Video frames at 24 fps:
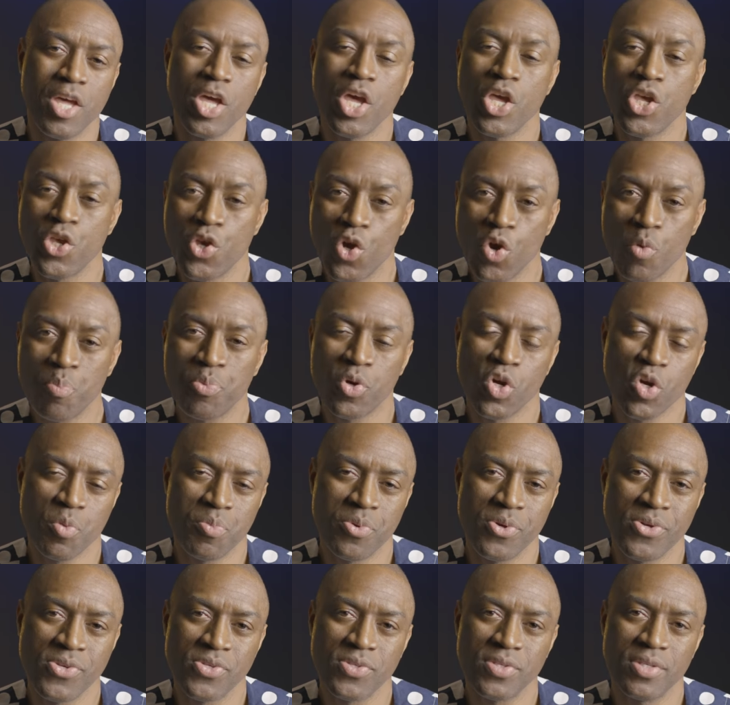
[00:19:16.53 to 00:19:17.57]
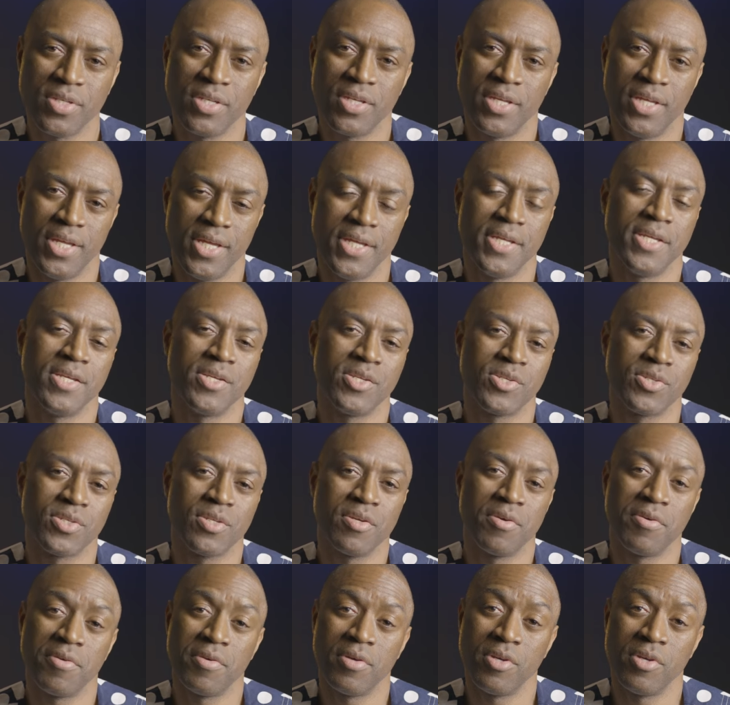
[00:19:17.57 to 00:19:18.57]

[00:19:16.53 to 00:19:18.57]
Your purpose is